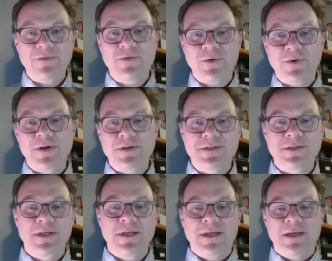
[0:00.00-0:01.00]
of course,
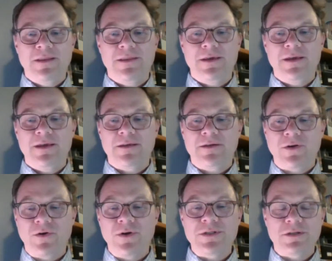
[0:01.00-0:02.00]
the
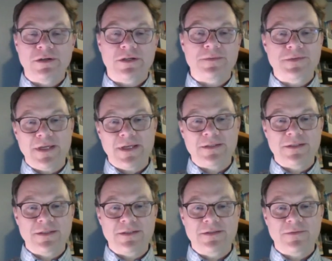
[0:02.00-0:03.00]
current
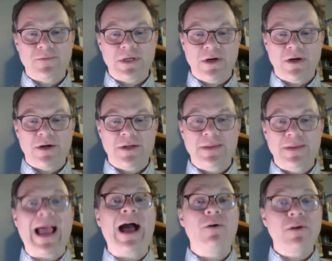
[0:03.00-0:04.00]
circumstances regarding the
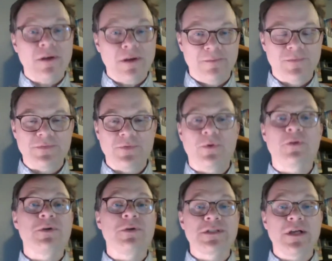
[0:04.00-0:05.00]
outcomes or the
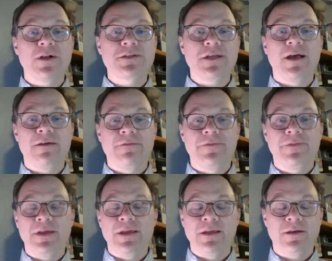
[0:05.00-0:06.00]
results of
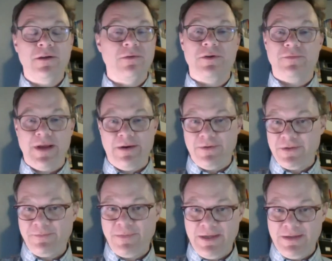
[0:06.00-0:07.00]
the
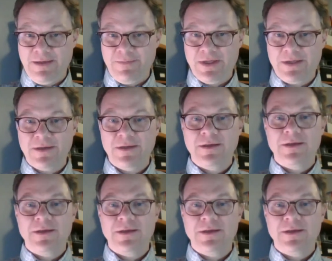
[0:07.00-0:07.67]
coronavirus pandemic.